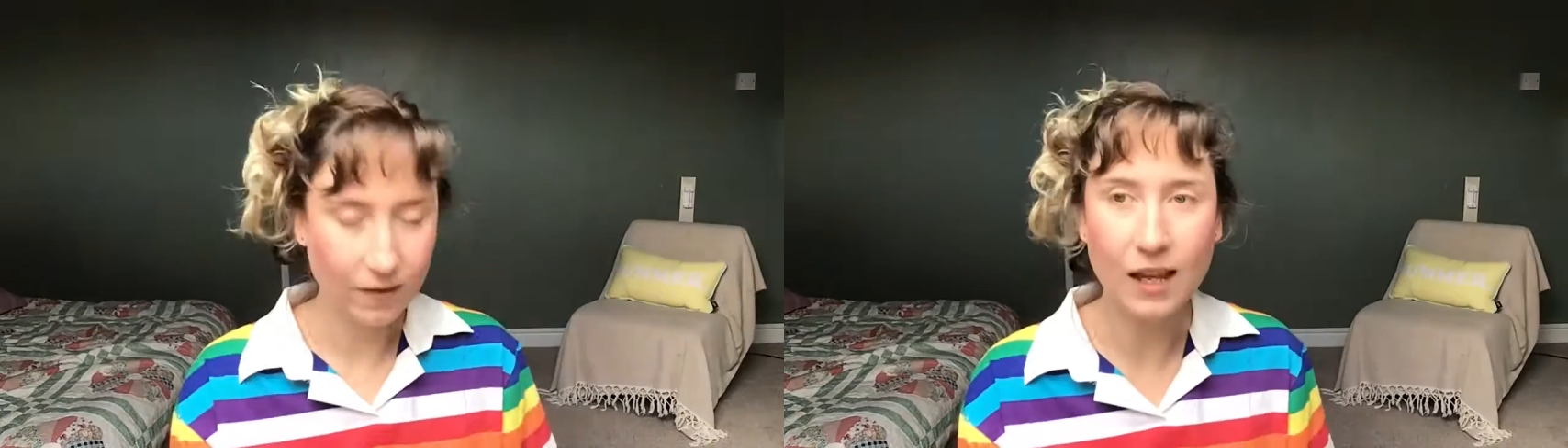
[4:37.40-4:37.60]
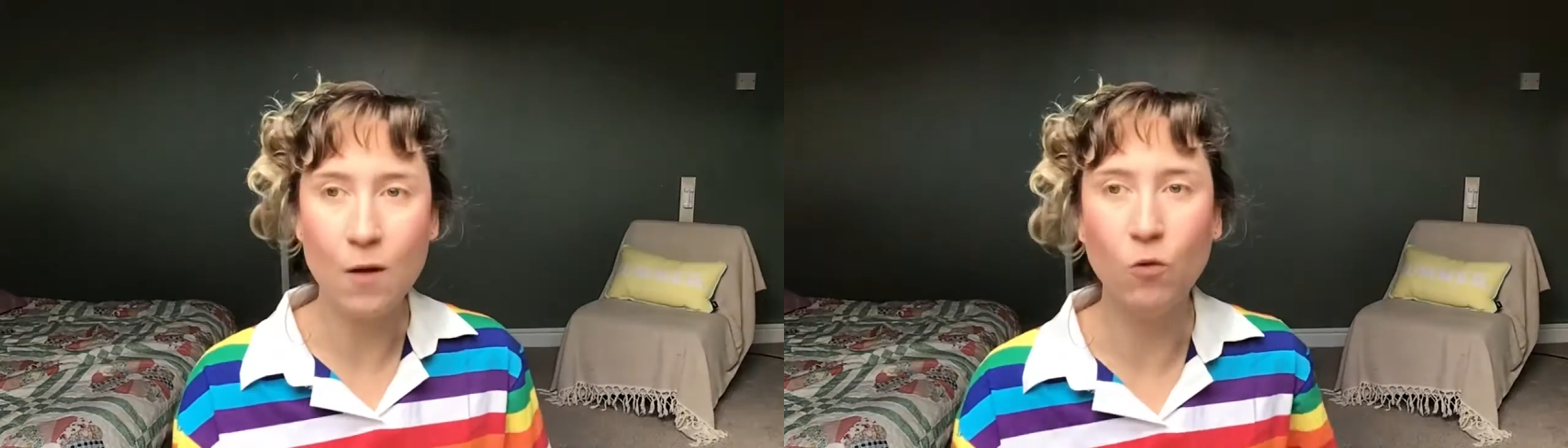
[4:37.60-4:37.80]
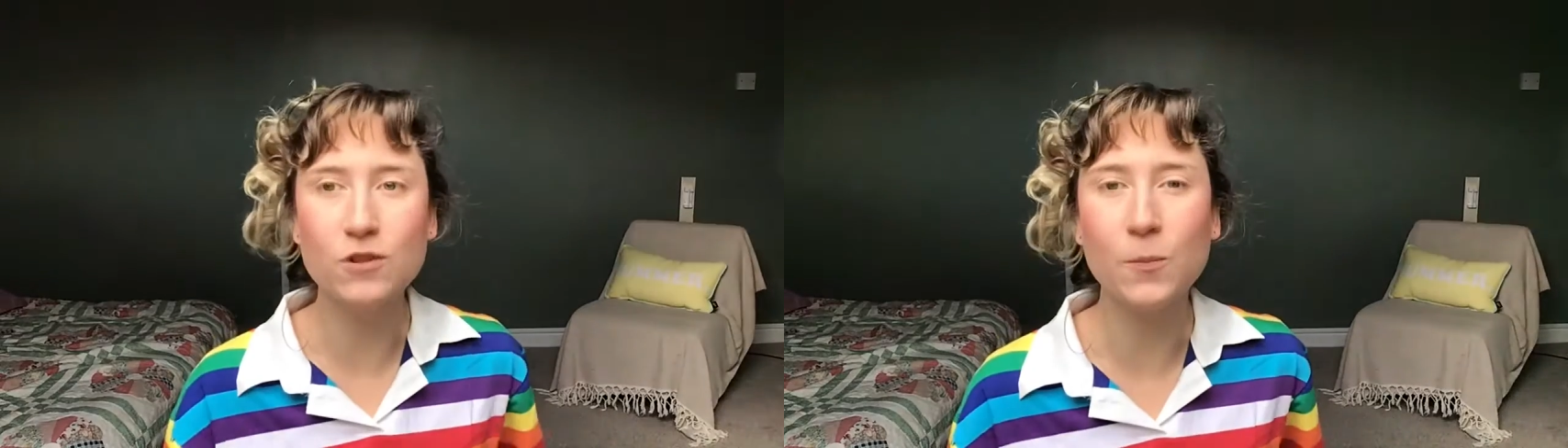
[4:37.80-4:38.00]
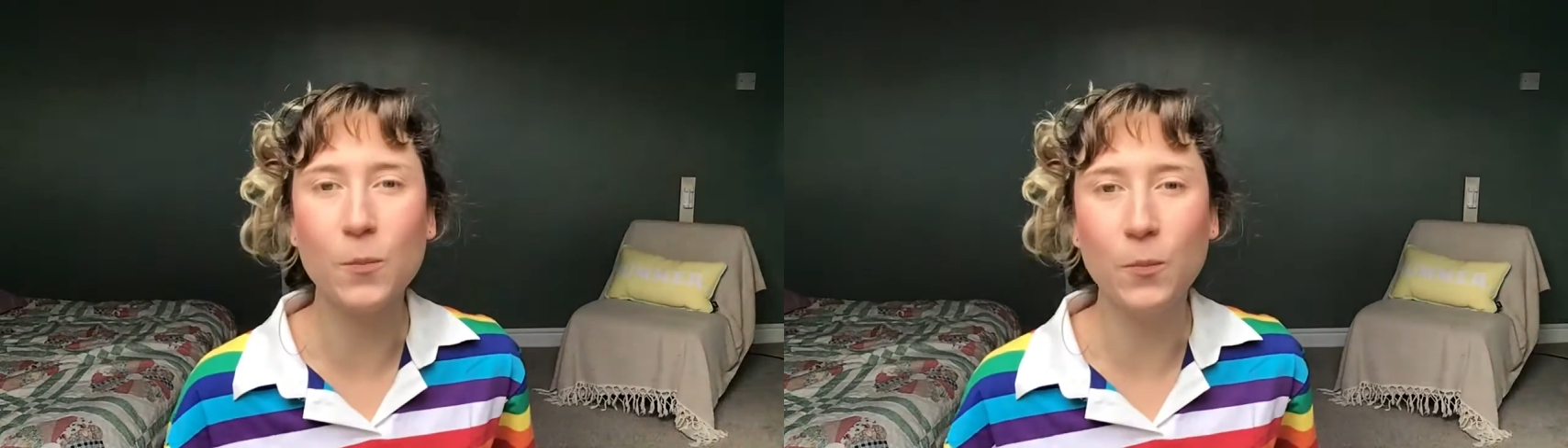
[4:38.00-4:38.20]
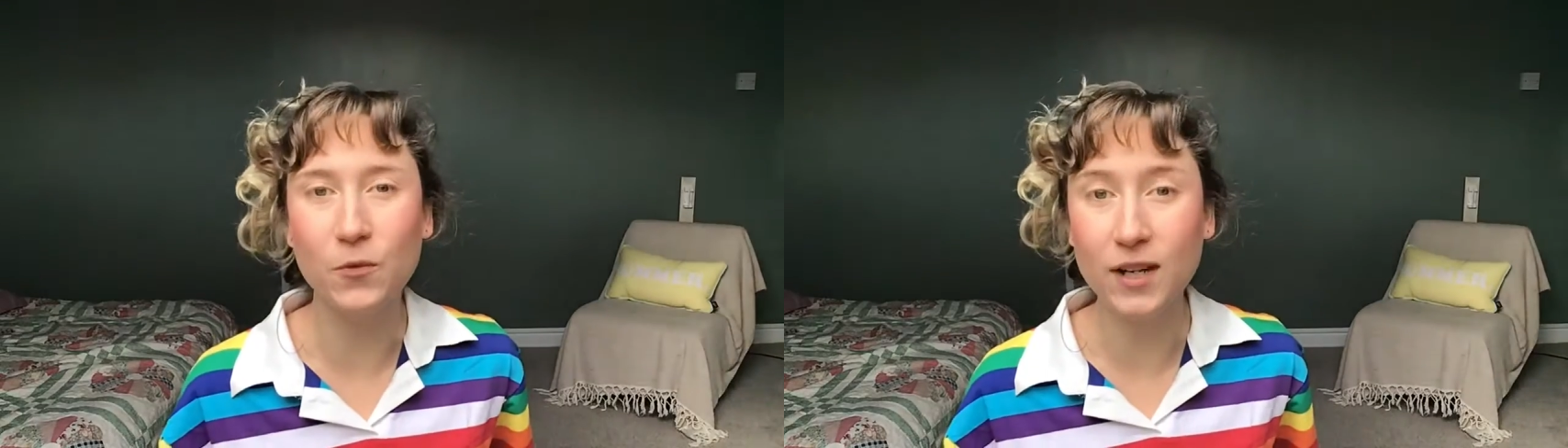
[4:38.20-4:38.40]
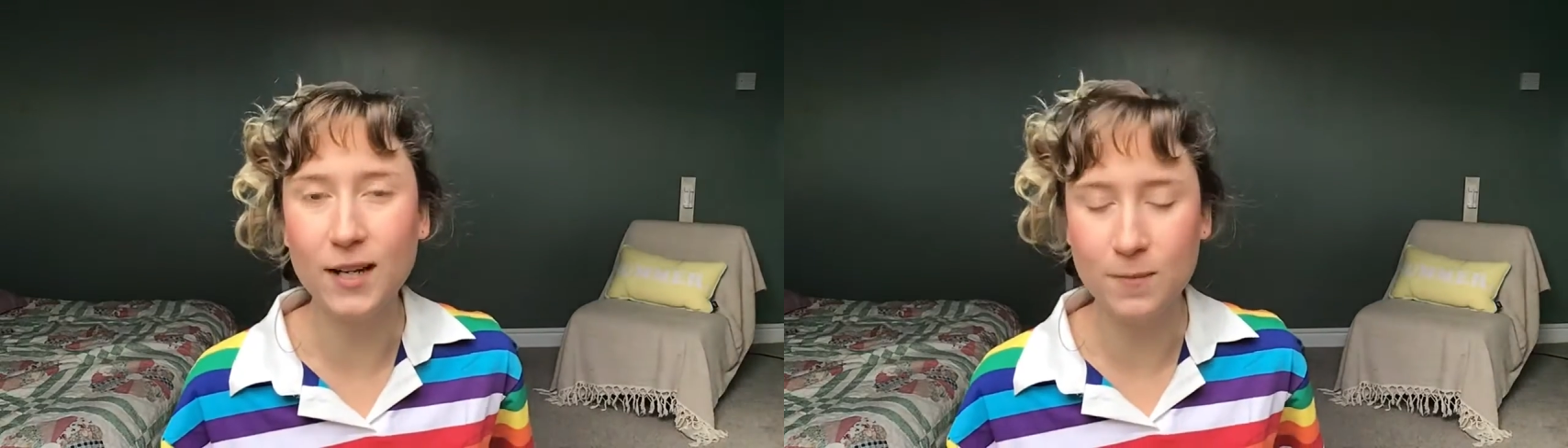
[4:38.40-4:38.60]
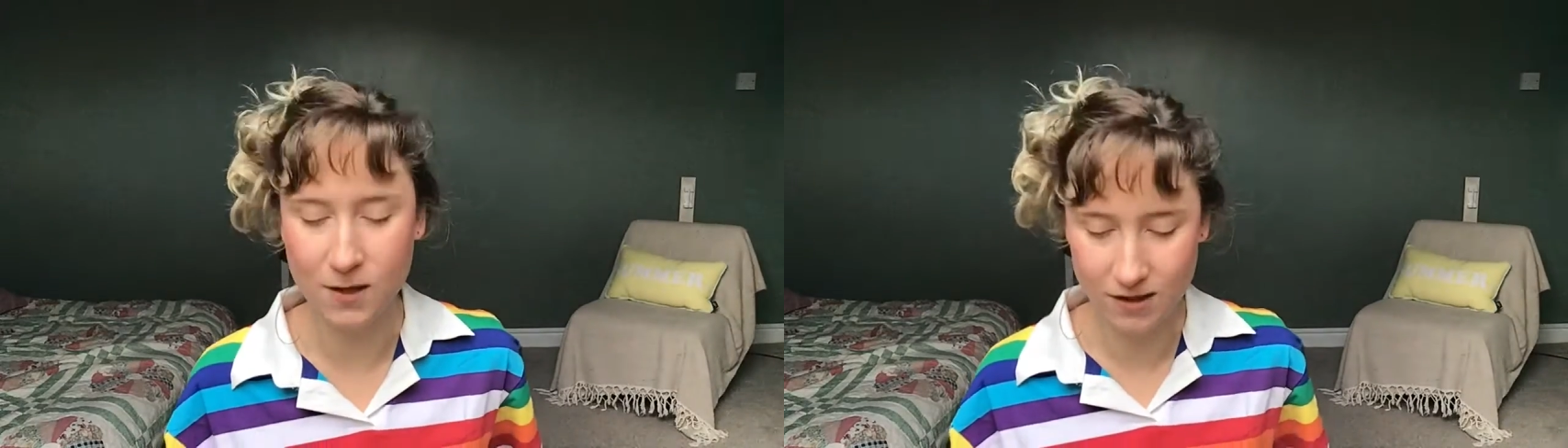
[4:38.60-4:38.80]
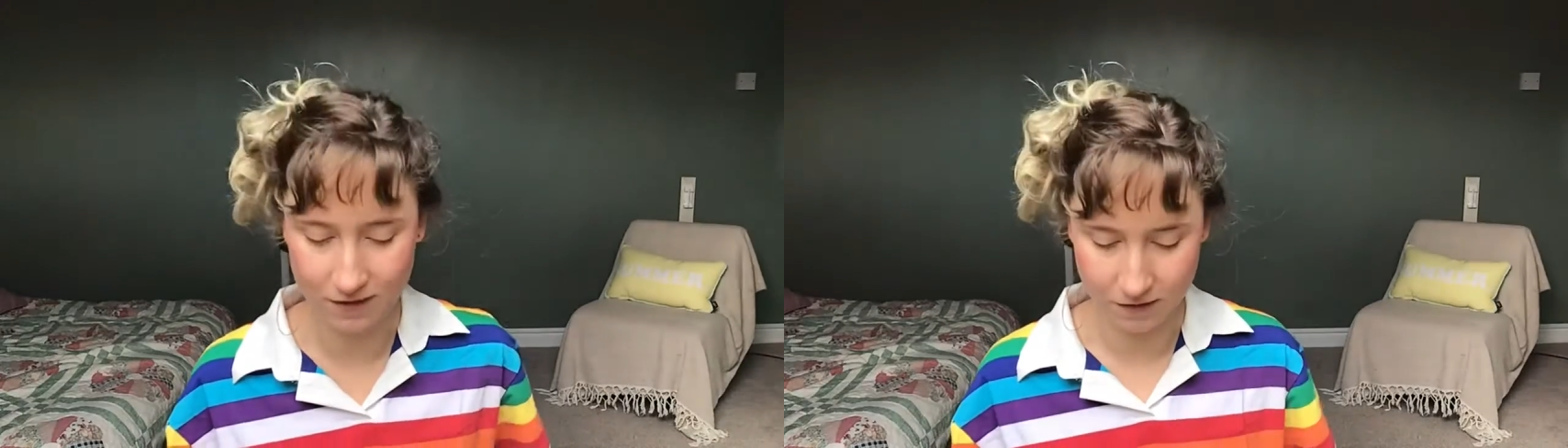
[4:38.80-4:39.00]
And what's really
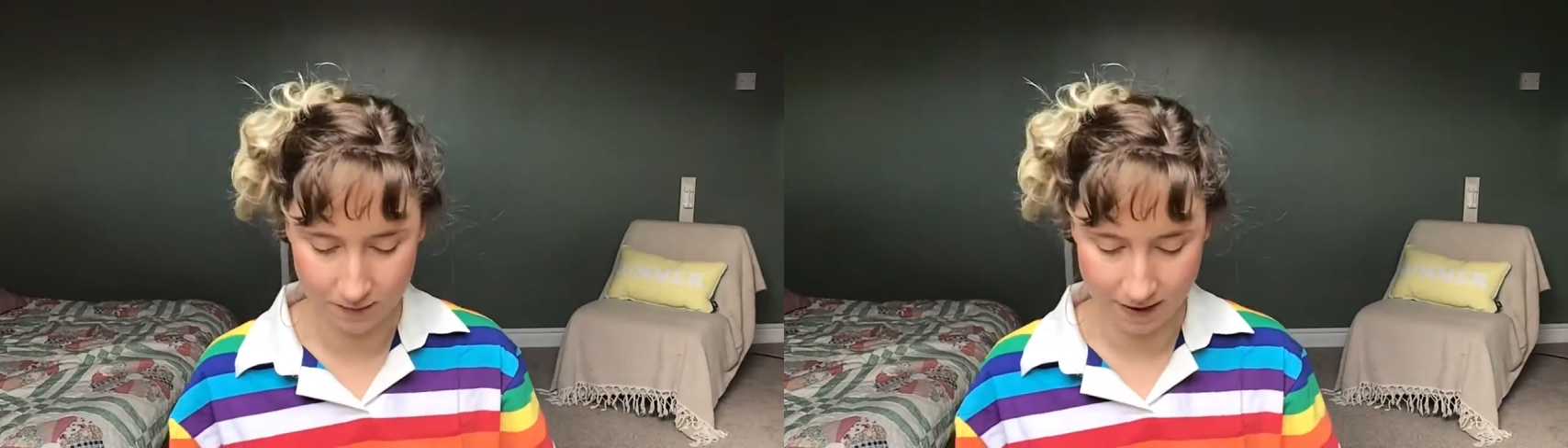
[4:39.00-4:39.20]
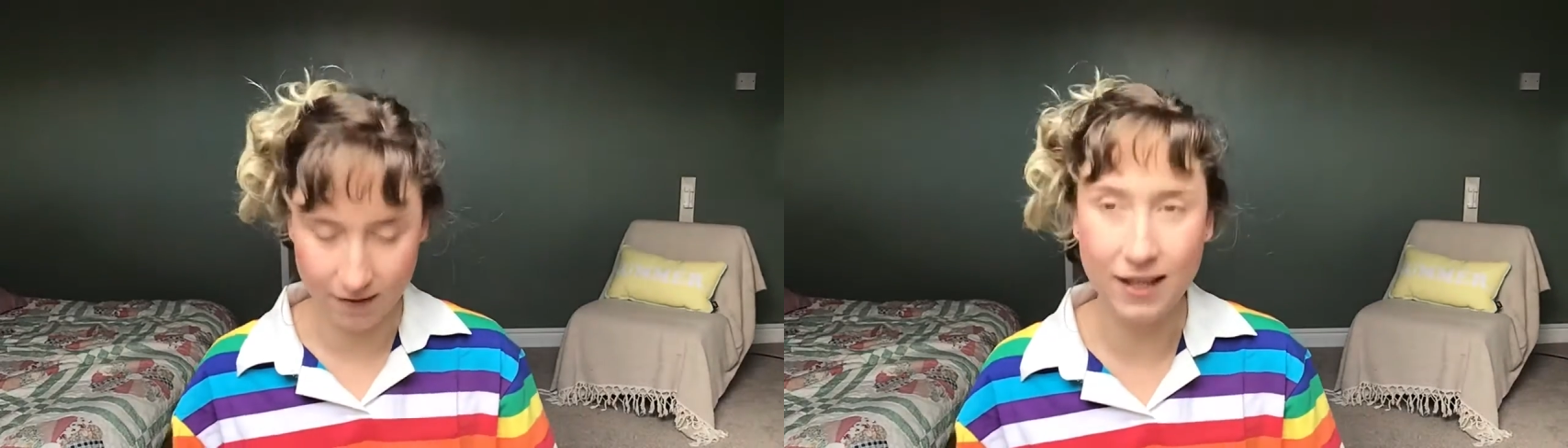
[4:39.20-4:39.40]
beautiful about it